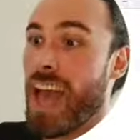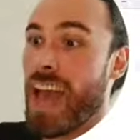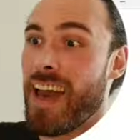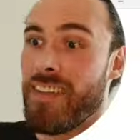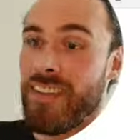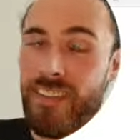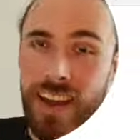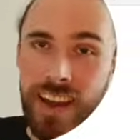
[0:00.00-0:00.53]

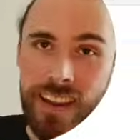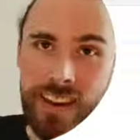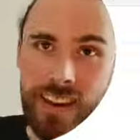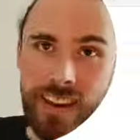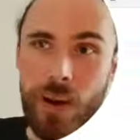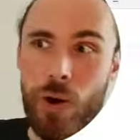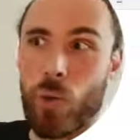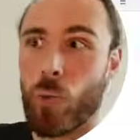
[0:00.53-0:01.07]
And
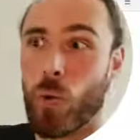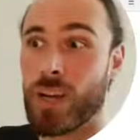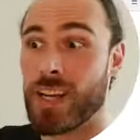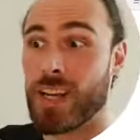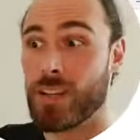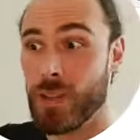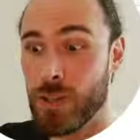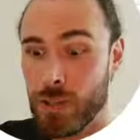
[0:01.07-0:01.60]
then what I
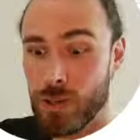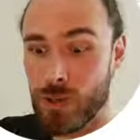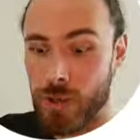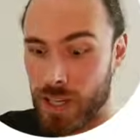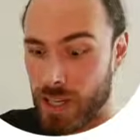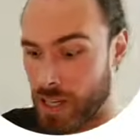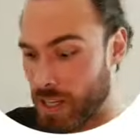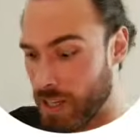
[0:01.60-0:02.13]
do
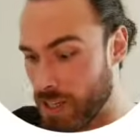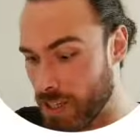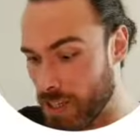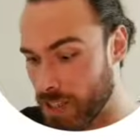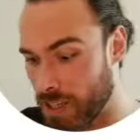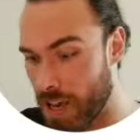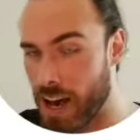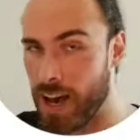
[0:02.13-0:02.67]

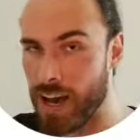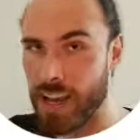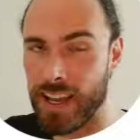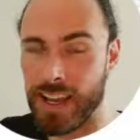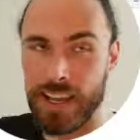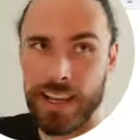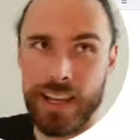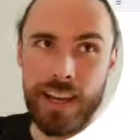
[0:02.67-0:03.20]
is
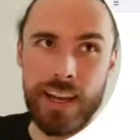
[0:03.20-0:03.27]
I